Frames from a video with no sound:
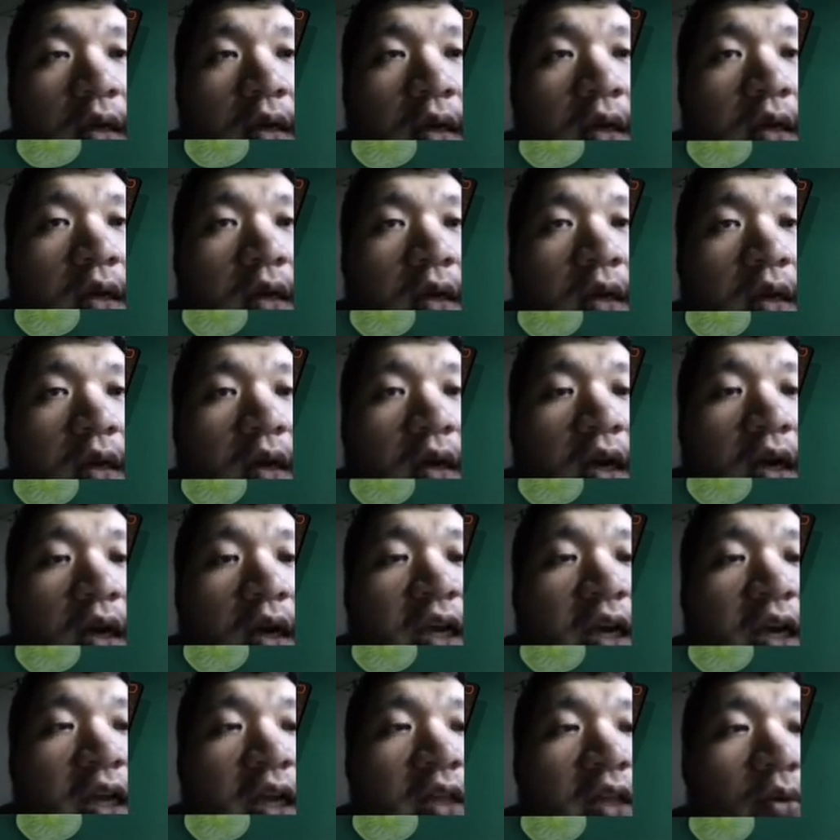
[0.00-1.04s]
I kind
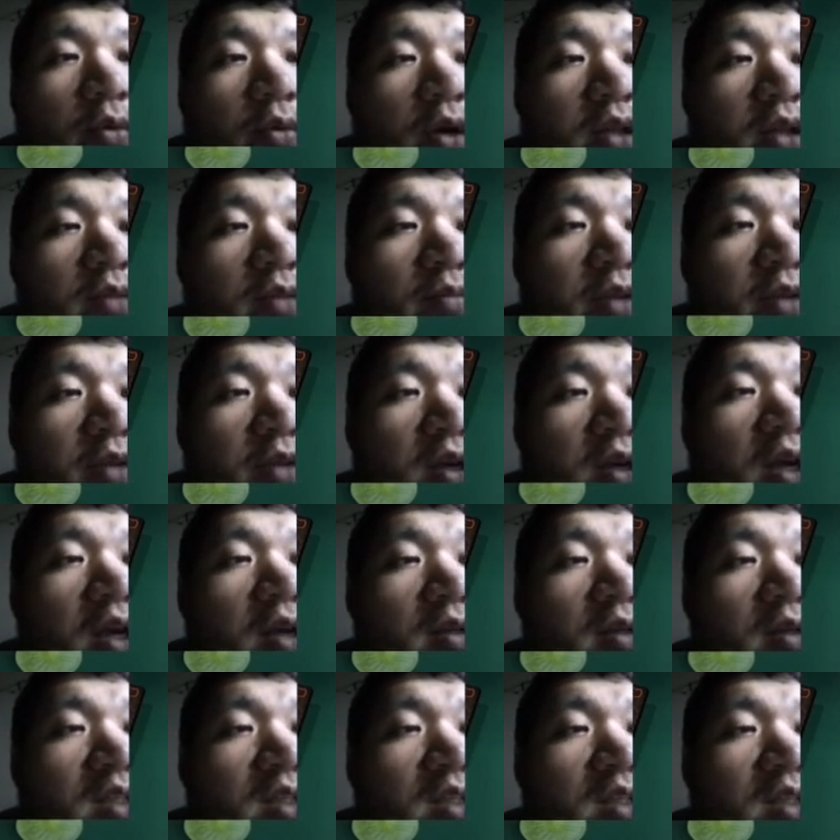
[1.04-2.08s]
of want, since
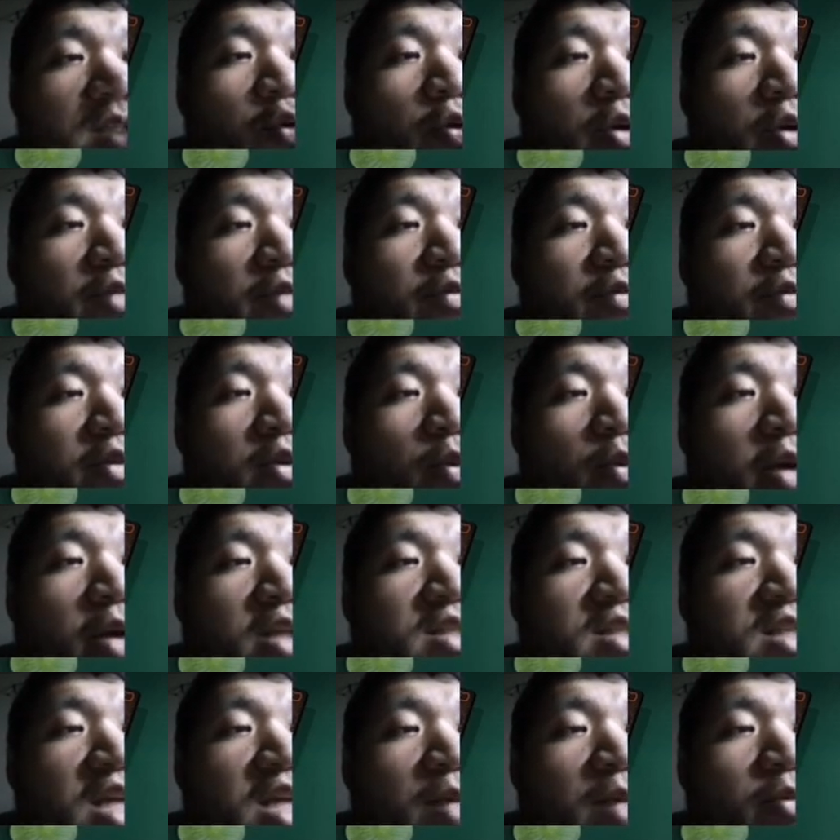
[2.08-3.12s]
I'm going for the White
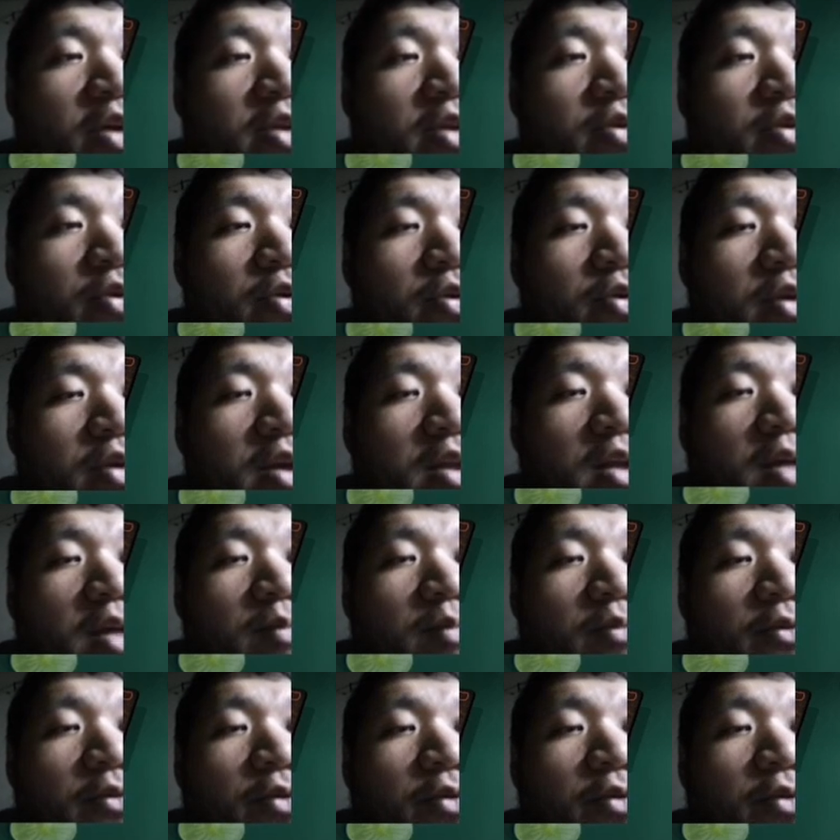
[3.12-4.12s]
Samurai token, I'm going...